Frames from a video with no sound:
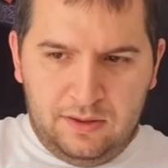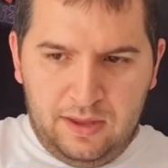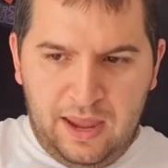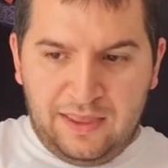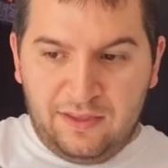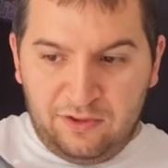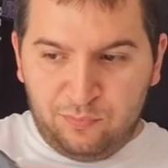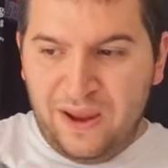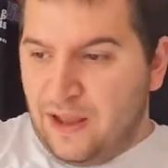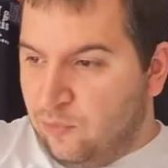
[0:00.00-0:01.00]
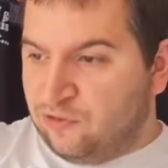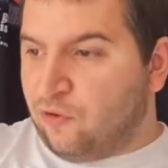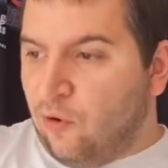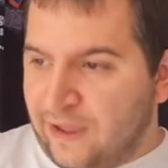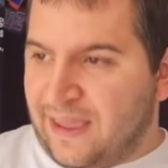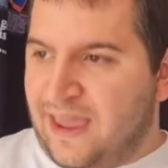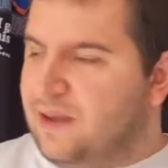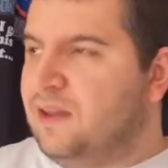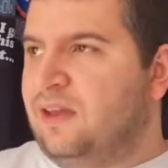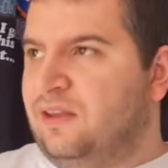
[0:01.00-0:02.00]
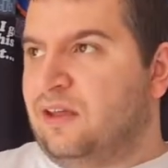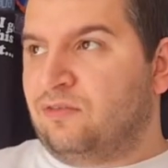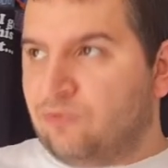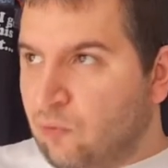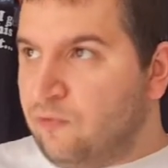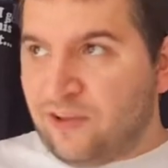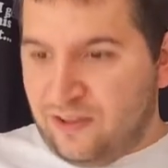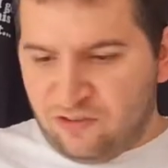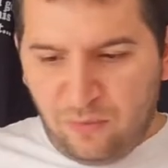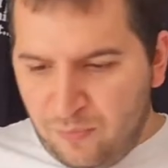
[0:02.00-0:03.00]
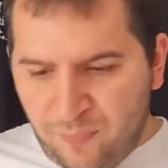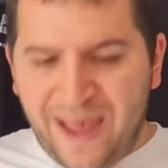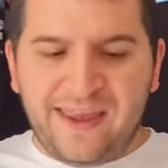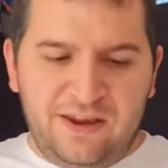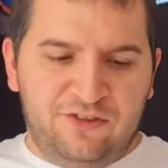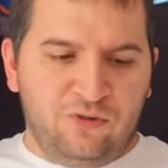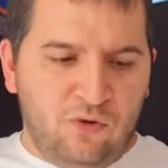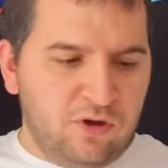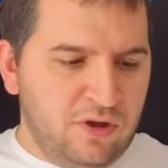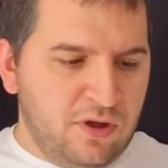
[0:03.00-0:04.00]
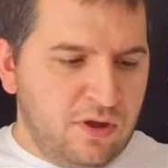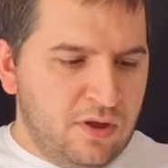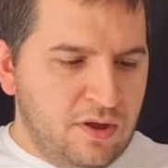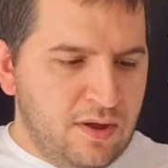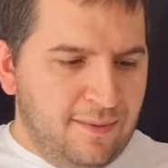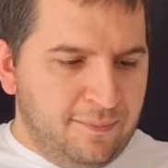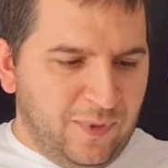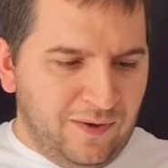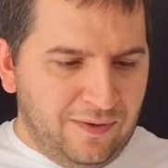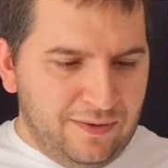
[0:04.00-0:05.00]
And it's went out of stock again, and I don't think it's coming back into stock. But